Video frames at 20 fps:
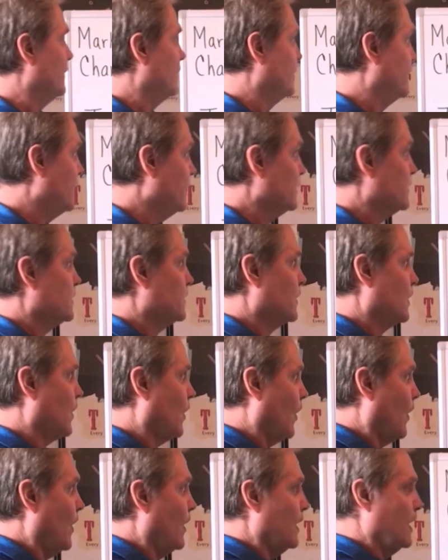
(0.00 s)
this
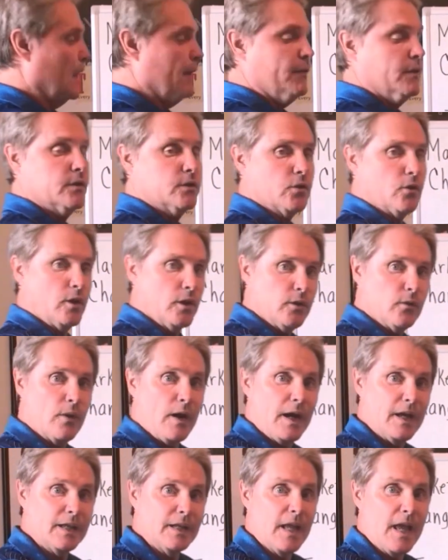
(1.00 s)
current inventory
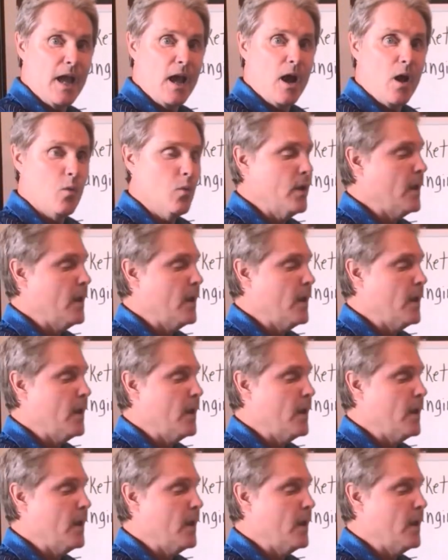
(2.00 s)
right now